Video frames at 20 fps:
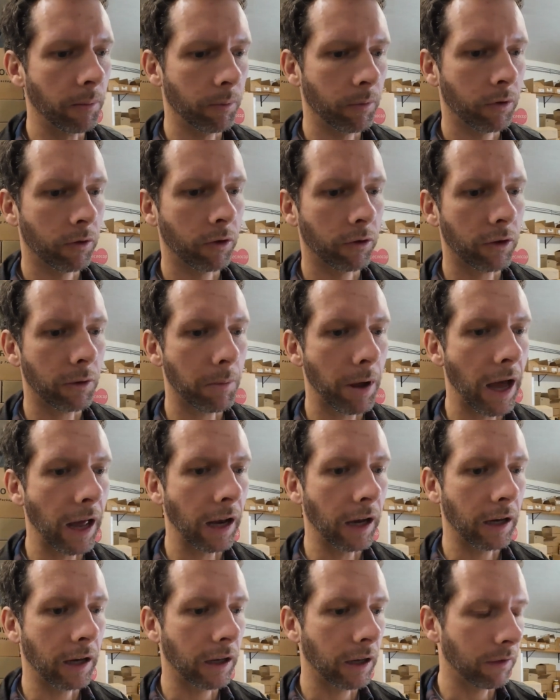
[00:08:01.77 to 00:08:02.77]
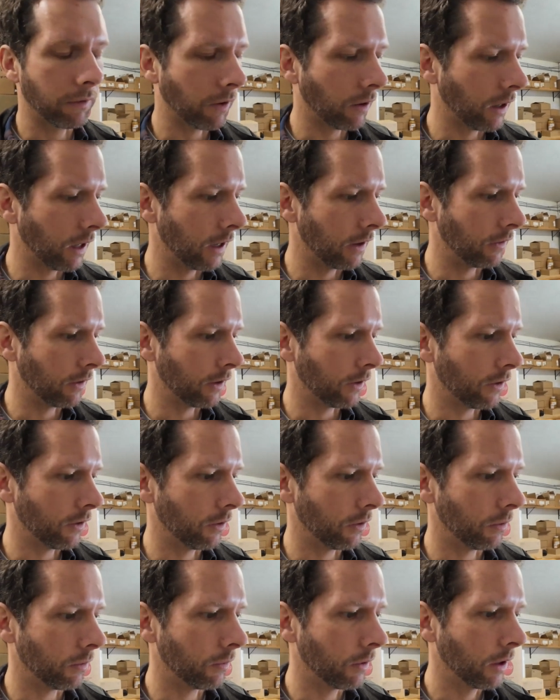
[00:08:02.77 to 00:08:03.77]
systematic and very easy to
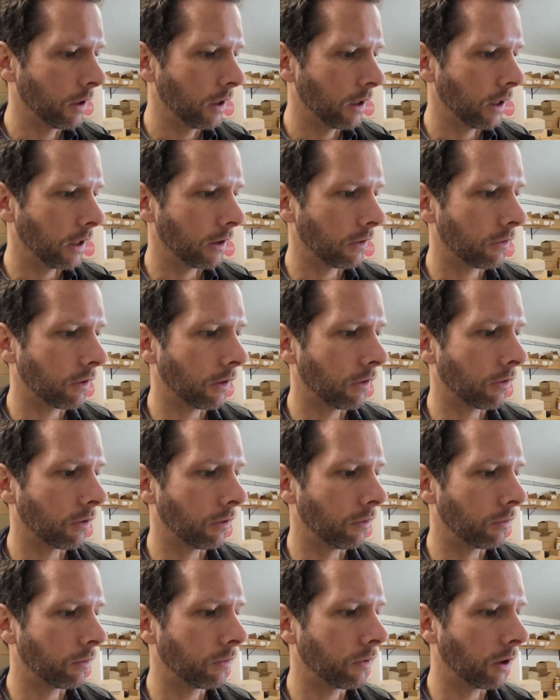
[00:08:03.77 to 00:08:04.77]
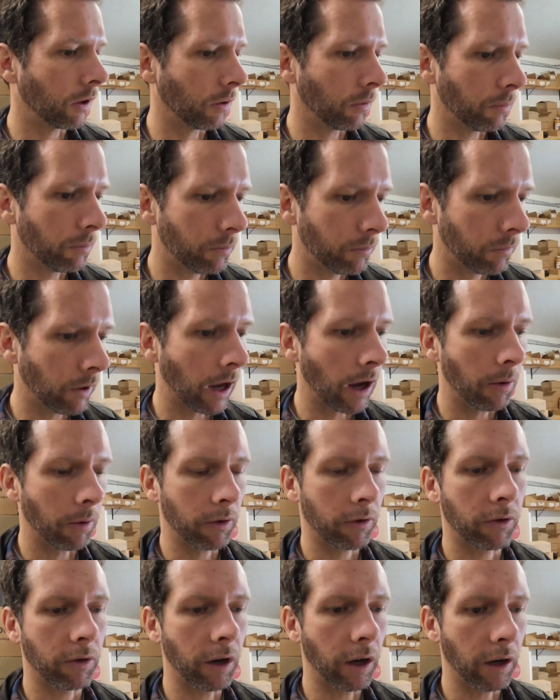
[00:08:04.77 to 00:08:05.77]
do in a sense of how
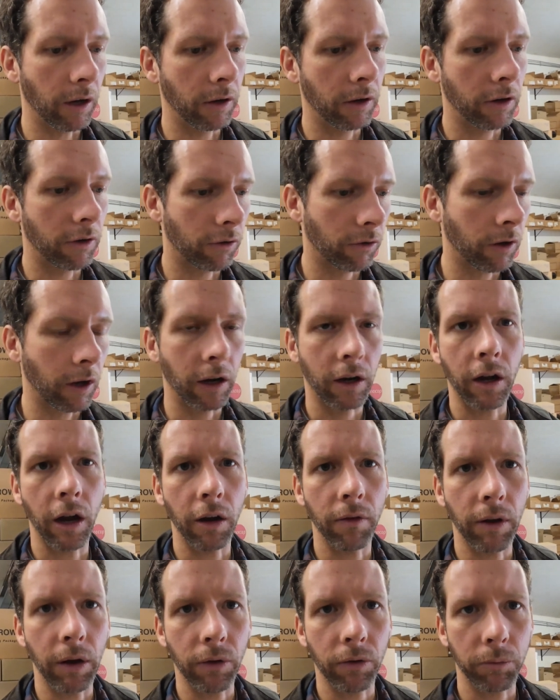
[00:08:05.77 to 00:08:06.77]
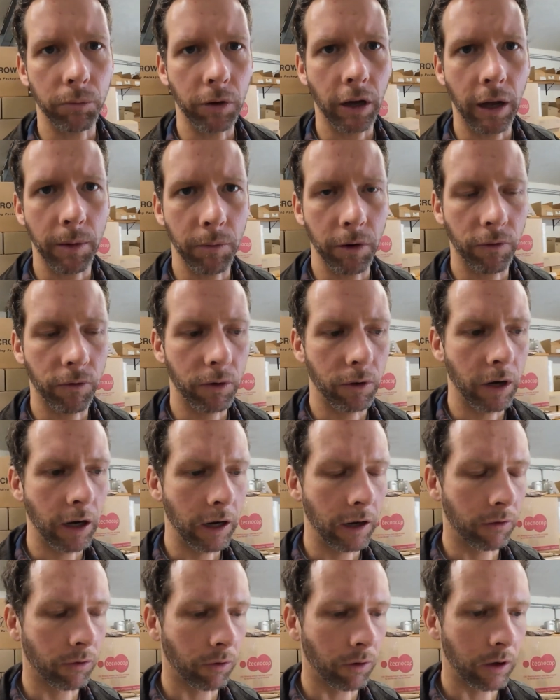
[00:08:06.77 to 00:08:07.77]
it's done. You just got to carve out some time in a few
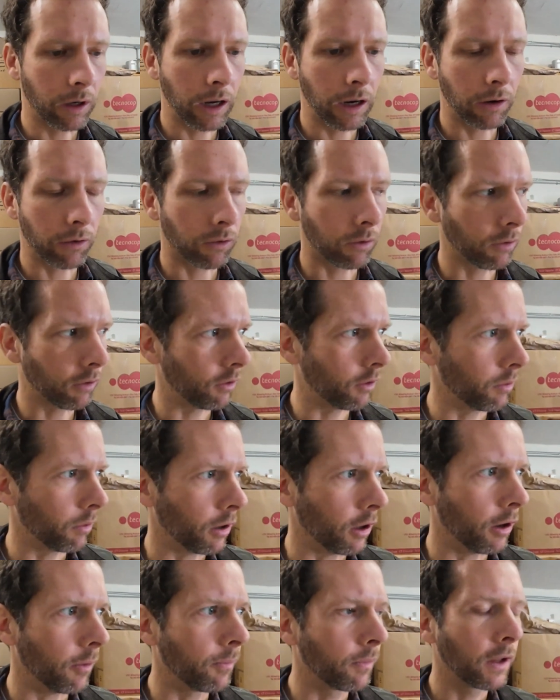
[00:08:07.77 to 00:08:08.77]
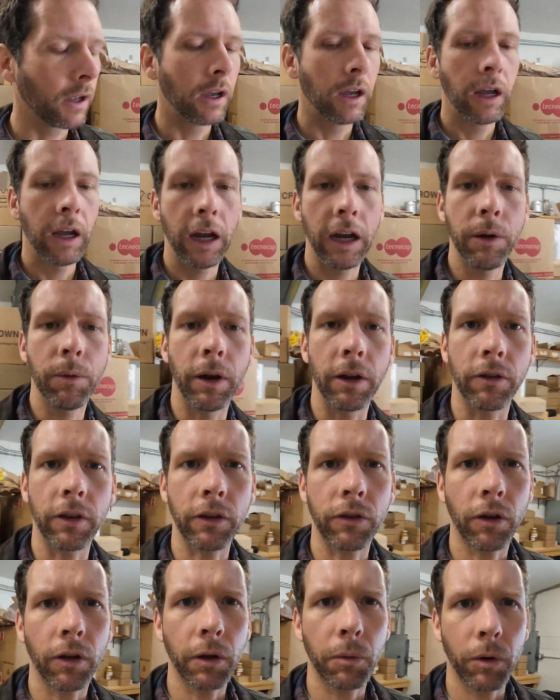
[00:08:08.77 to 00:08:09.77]
days or a day or so to do it all. Anyways,
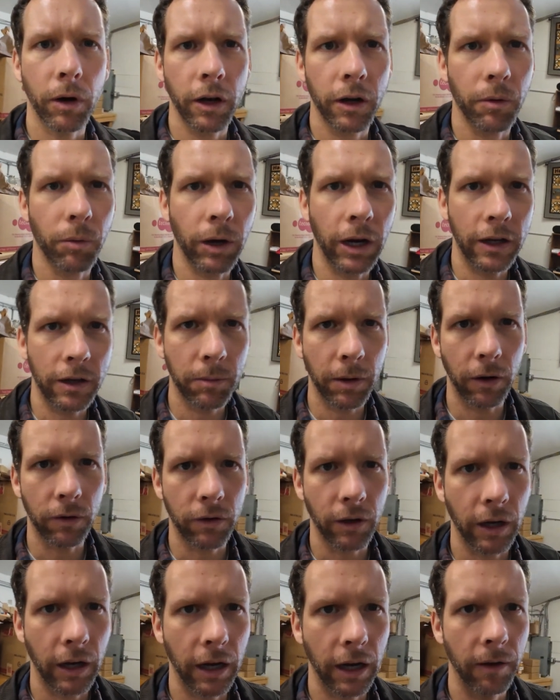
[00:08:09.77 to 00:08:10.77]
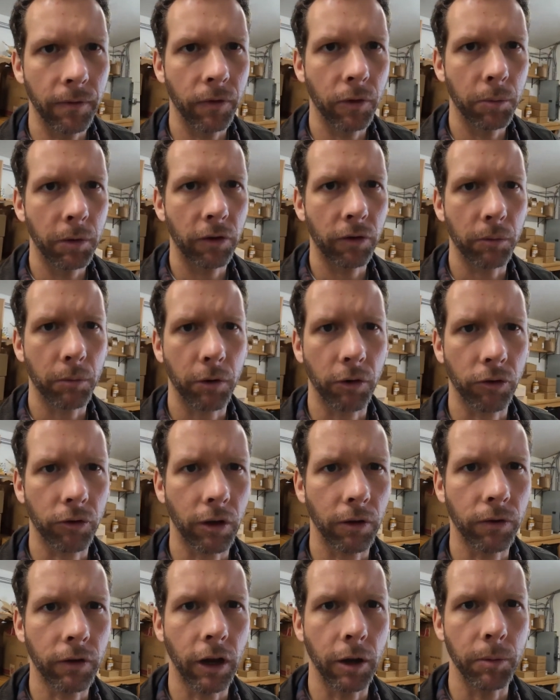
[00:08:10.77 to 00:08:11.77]
that's all I wanted to rant about today. There'll be some more
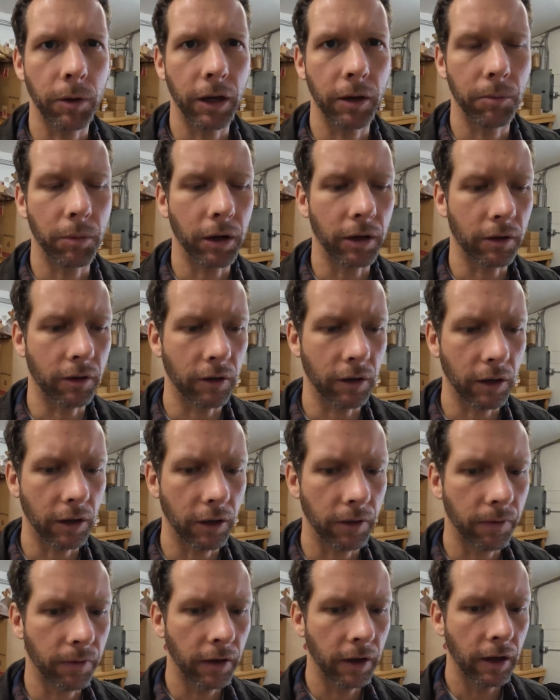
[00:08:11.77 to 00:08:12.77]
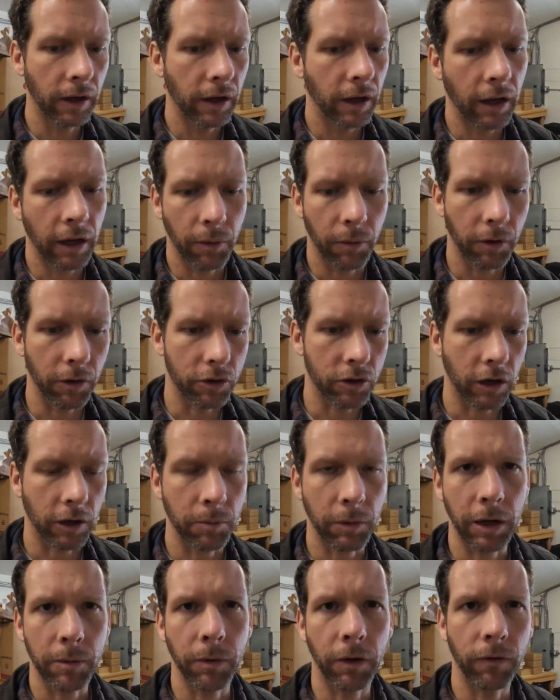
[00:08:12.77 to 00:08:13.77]
stuff coming, but I want to try to
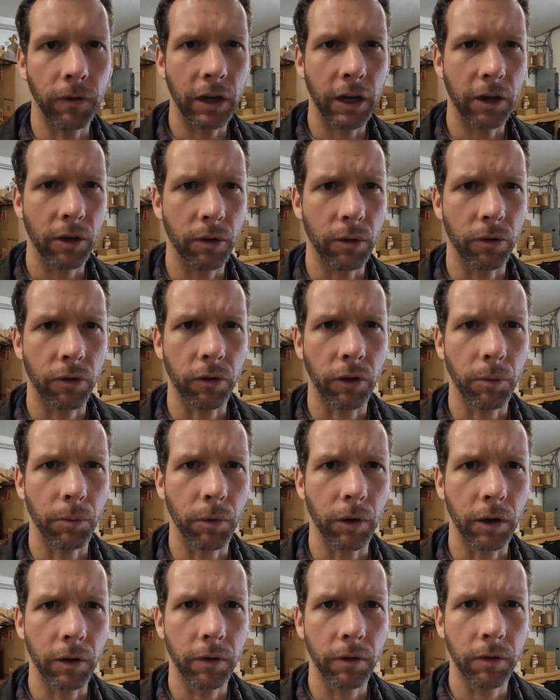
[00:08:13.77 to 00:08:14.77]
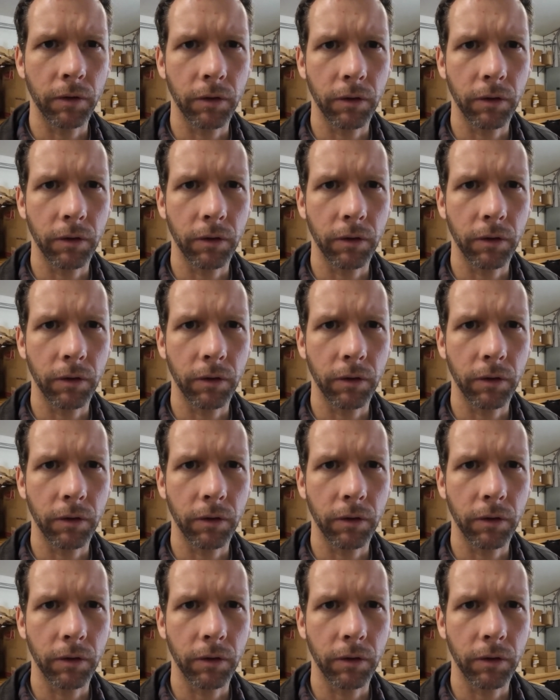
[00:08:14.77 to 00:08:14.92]
make my videos somewhat